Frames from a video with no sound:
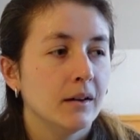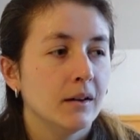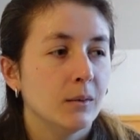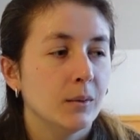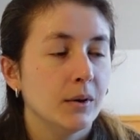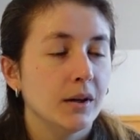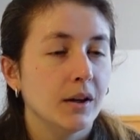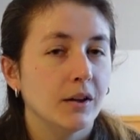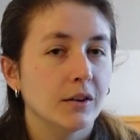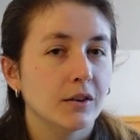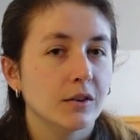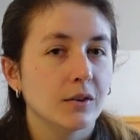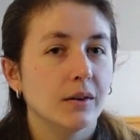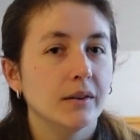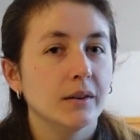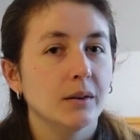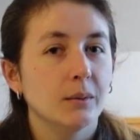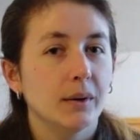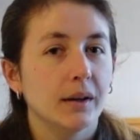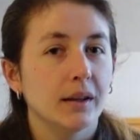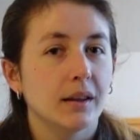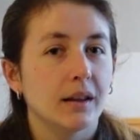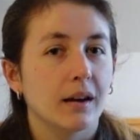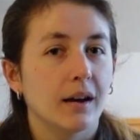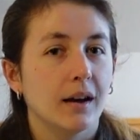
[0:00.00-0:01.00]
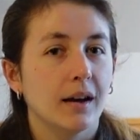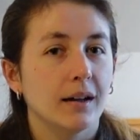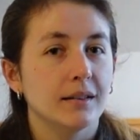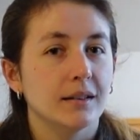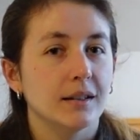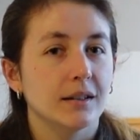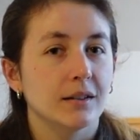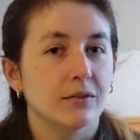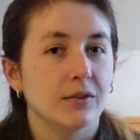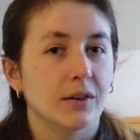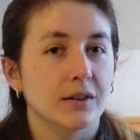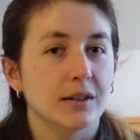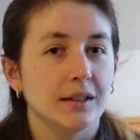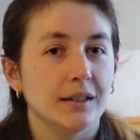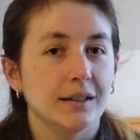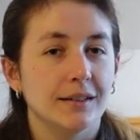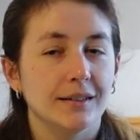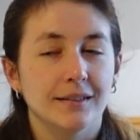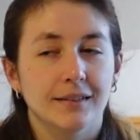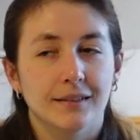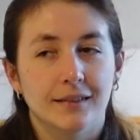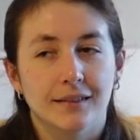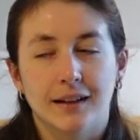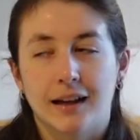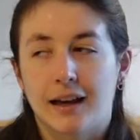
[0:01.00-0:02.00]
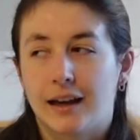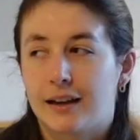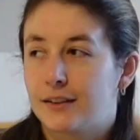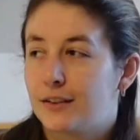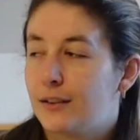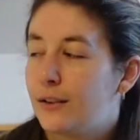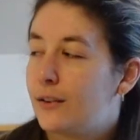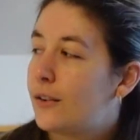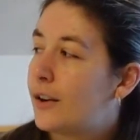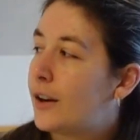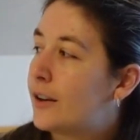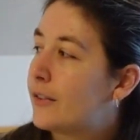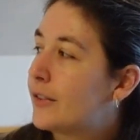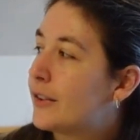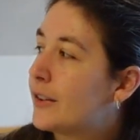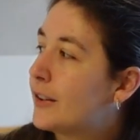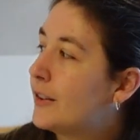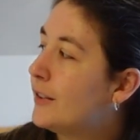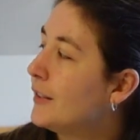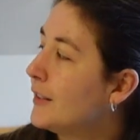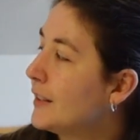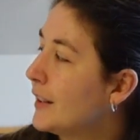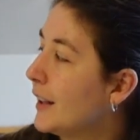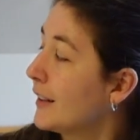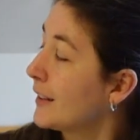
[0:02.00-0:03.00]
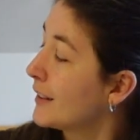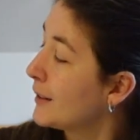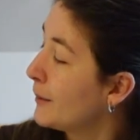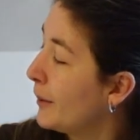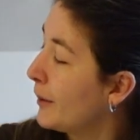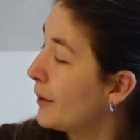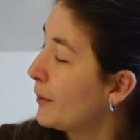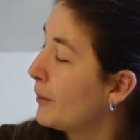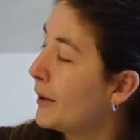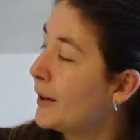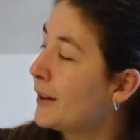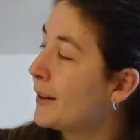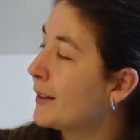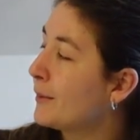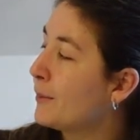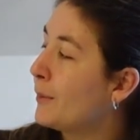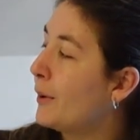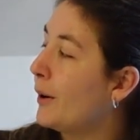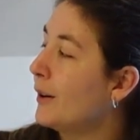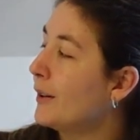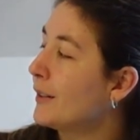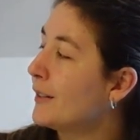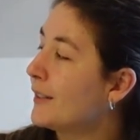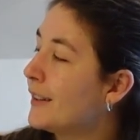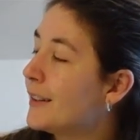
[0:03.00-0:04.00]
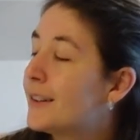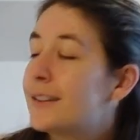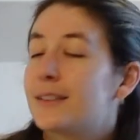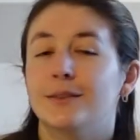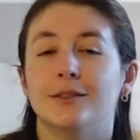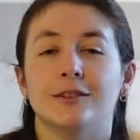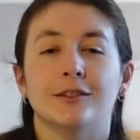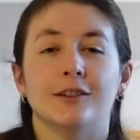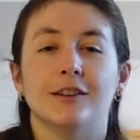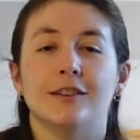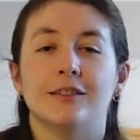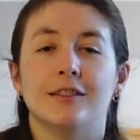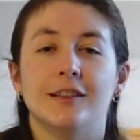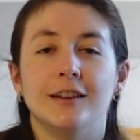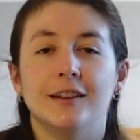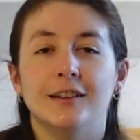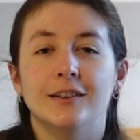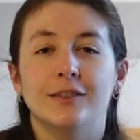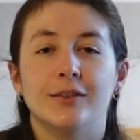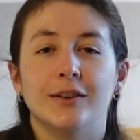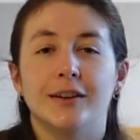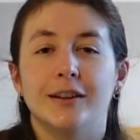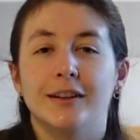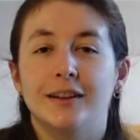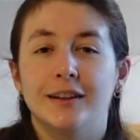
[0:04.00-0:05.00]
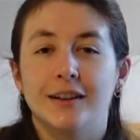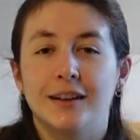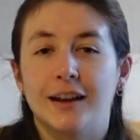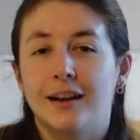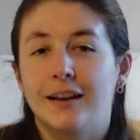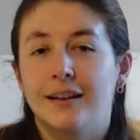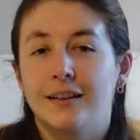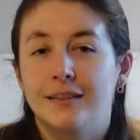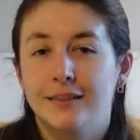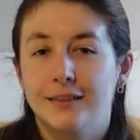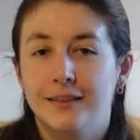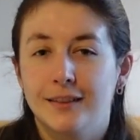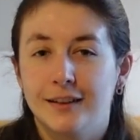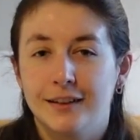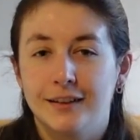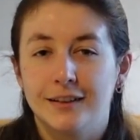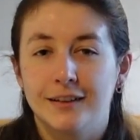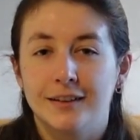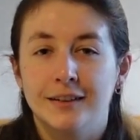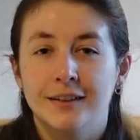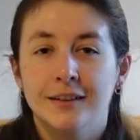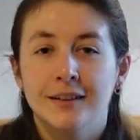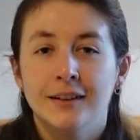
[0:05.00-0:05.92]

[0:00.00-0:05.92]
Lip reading: We also on the way there had this funny taxi driver who was asking about American politics, which I think is funny to get the